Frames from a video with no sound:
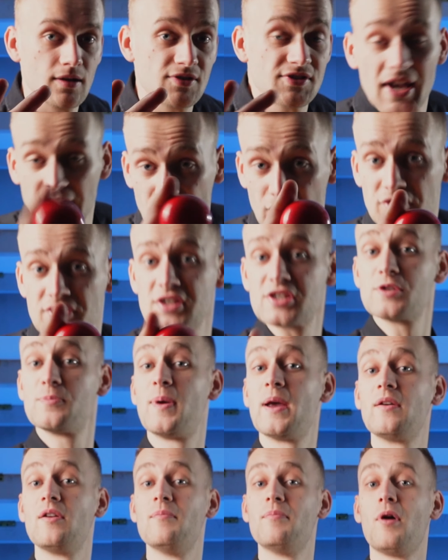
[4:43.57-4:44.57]
Take the
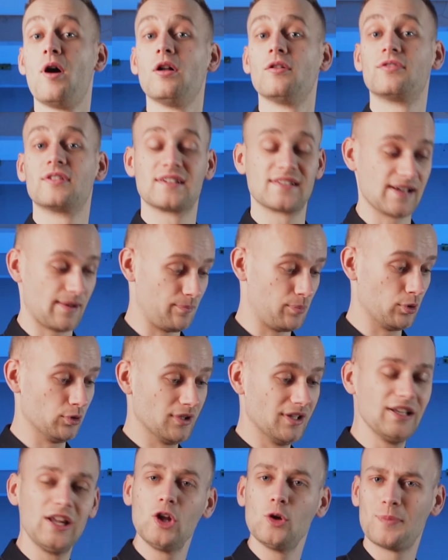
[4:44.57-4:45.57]
disappearing ball, for
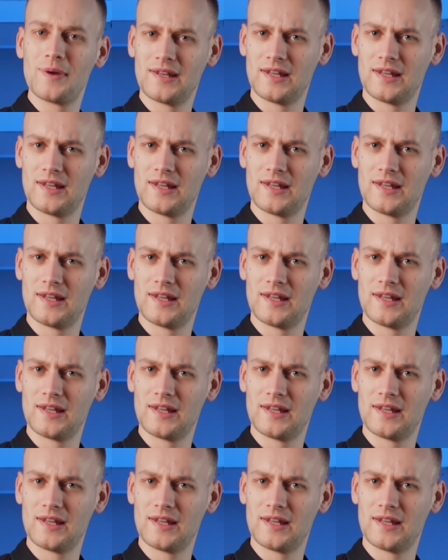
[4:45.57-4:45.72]
example, a little